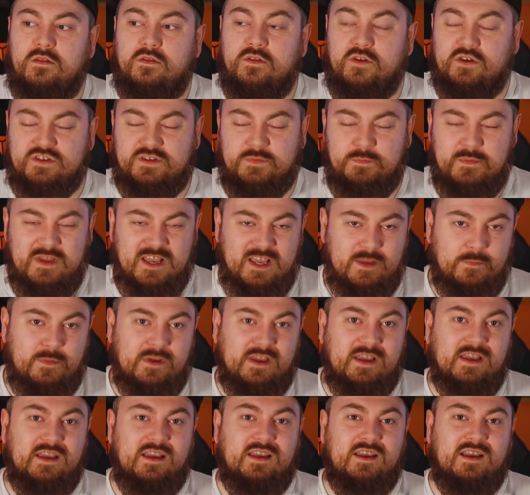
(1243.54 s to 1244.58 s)
There's
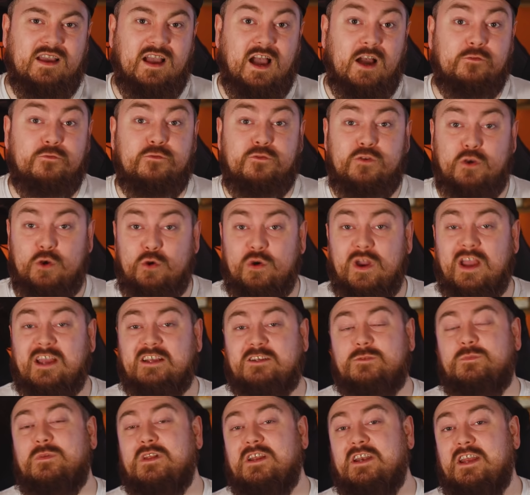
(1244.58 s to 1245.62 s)
maybe a few
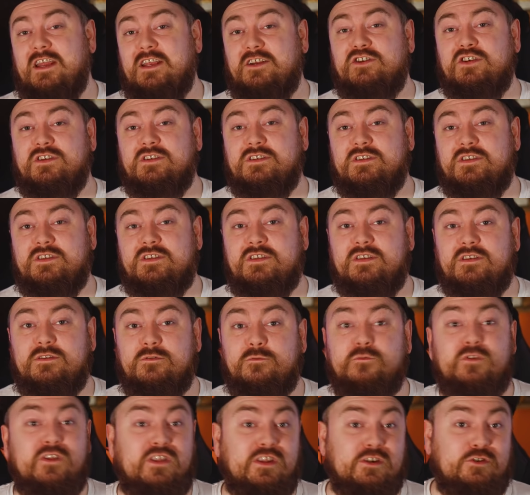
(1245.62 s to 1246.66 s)
explanations
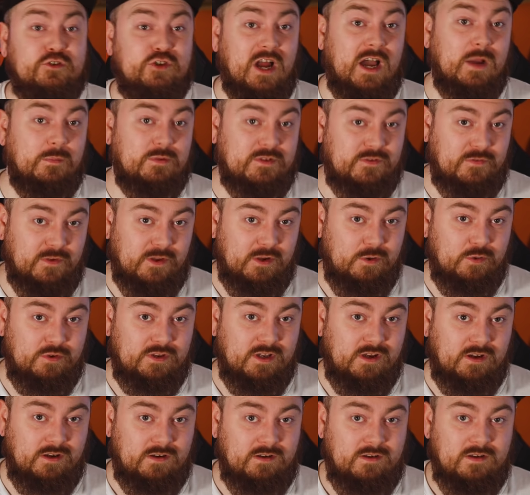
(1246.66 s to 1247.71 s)
for the trap's
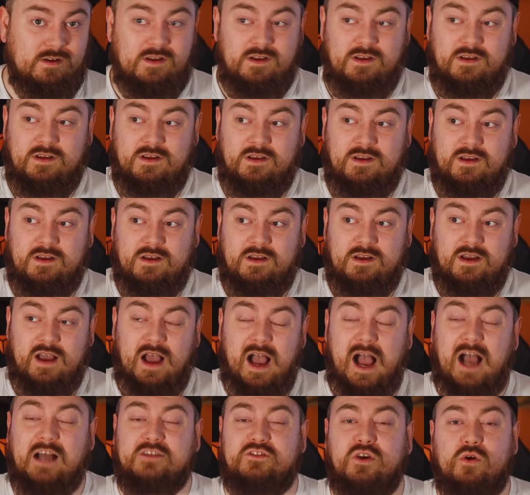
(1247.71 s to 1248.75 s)
failure.
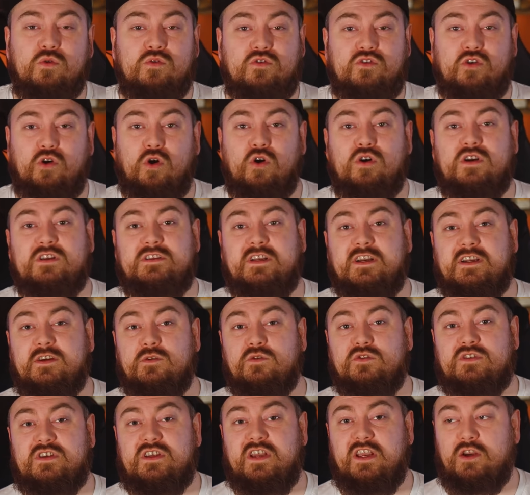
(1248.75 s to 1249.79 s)
Adult
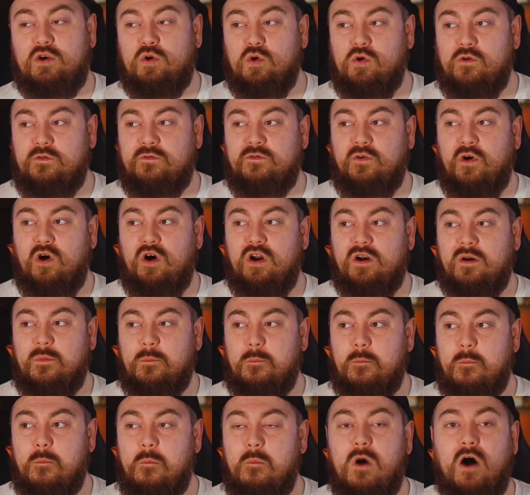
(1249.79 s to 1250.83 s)
crocodiles can go for
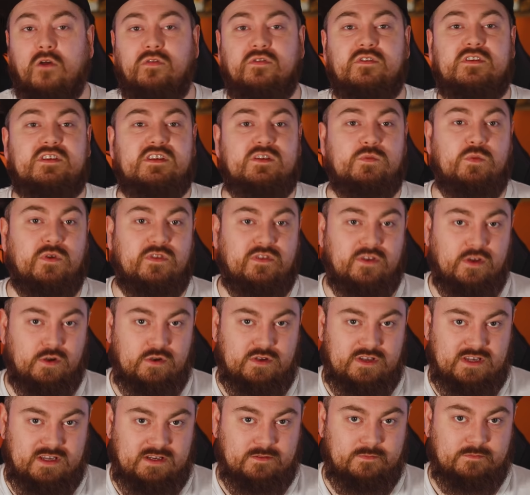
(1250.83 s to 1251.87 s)
months without
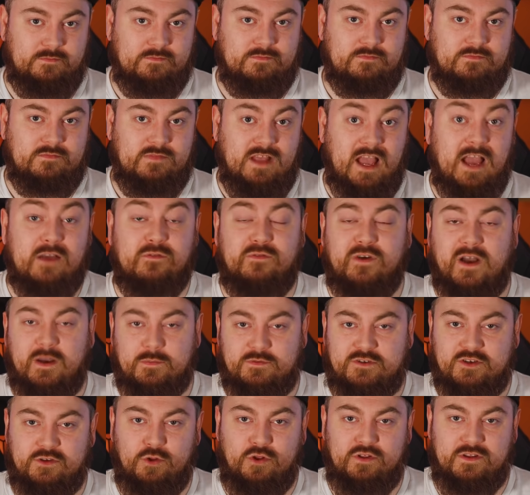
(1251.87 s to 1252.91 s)
eating, if
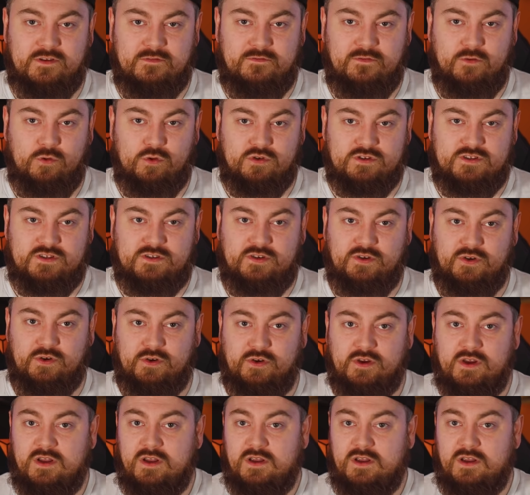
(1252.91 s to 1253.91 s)
absolutely forced to.